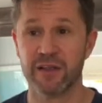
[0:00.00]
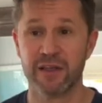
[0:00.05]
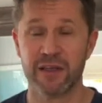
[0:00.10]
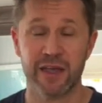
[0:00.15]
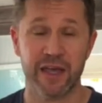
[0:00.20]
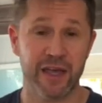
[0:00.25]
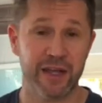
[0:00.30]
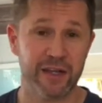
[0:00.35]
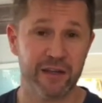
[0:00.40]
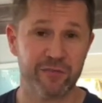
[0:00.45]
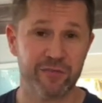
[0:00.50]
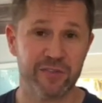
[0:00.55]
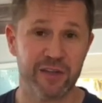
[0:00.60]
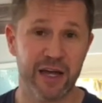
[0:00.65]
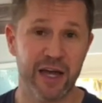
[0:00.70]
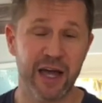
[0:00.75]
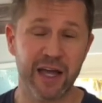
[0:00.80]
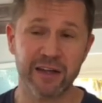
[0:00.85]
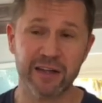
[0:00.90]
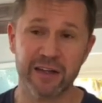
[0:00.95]
And if
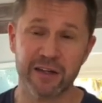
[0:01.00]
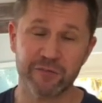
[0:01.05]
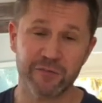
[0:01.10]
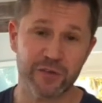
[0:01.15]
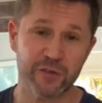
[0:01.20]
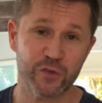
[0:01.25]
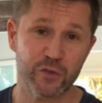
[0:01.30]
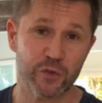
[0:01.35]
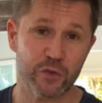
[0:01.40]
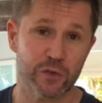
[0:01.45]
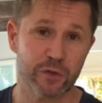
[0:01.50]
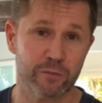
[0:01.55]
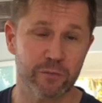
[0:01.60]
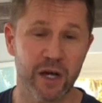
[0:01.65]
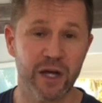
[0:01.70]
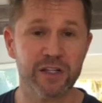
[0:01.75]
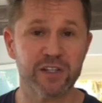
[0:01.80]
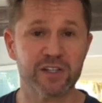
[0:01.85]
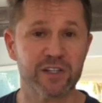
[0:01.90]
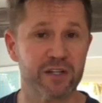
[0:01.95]
not, and if it's too
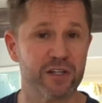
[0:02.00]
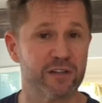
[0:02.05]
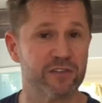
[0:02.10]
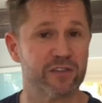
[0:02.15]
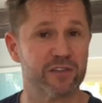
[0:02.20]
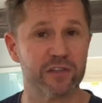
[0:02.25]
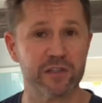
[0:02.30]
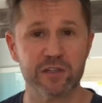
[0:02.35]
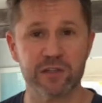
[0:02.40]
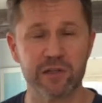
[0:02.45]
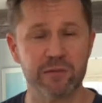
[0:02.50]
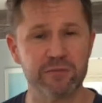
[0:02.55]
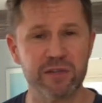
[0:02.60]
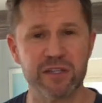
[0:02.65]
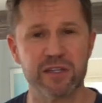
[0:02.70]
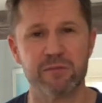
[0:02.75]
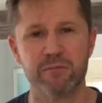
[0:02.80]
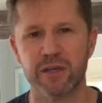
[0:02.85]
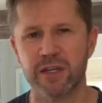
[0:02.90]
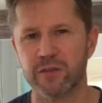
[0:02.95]
much, and it's just something
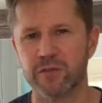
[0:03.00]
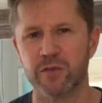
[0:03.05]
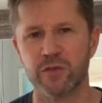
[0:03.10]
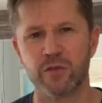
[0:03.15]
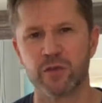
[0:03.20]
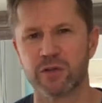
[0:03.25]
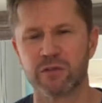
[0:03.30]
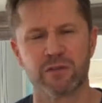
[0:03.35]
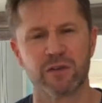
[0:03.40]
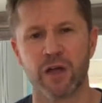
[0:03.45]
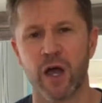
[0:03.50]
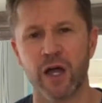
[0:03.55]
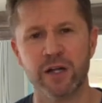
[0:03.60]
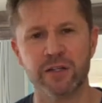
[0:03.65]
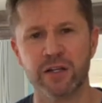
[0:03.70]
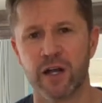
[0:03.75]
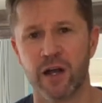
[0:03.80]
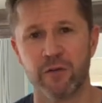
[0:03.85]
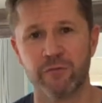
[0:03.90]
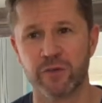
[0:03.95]
that makes you
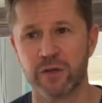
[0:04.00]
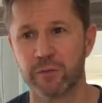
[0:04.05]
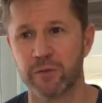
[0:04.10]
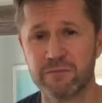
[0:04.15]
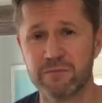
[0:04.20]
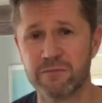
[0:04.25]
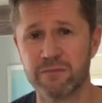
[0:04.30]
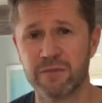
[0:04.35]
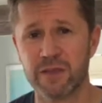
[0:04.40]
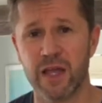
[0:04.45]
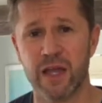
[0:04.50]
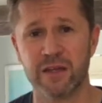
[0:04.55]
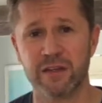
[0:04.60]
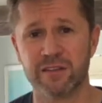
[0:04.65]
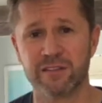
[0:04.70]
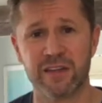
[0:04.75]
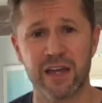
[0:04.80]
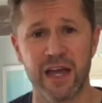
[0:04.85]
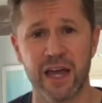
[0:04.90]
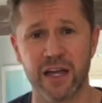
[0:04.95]
uncomfortable and
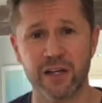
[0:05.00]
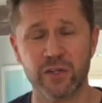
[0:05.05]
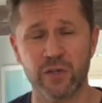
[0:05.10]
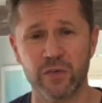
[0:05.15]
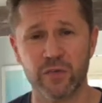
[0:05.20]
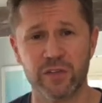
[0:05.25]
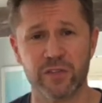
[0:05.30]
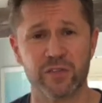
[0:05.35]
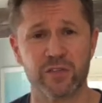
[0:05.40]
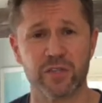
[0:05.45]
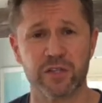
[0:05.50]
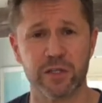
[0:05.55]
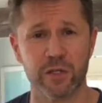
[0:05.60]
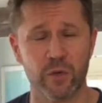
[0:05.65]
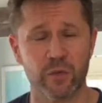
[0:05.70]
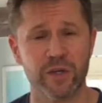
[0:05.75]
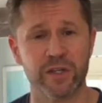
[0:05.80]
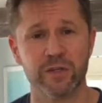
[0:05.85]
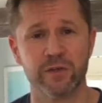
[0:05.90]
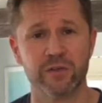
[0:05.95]
is actually
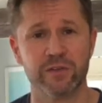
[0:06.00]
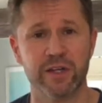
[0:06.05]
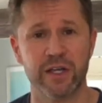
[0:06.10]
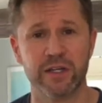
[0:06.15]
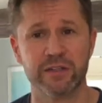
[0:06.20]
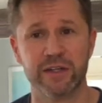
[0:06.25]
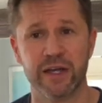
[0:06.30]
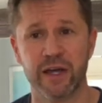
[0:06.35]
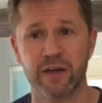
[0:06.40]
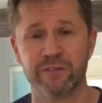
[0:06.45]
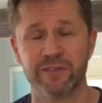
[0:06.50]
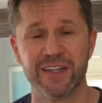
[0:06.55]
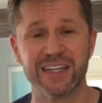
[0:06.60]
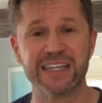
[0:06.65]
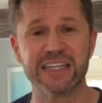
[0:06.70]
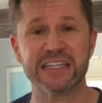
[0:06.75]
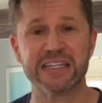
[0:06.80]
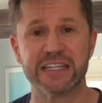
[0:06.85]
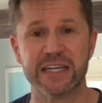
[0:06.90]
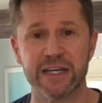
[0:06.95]
slowing your day down, then
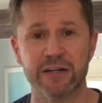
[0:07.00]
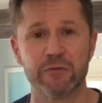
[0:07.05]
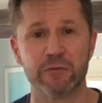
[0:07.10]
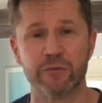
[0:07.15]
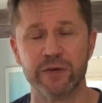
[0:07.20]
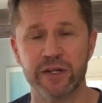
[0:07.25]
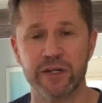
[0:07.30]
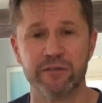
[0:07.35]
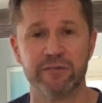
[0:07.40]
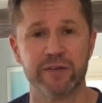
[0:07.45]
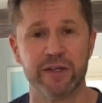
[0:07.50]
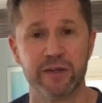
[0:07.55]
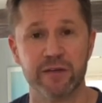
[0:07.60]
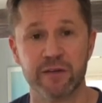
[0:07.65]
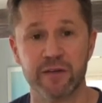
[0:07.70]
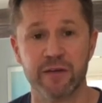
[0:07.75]
get rid of it.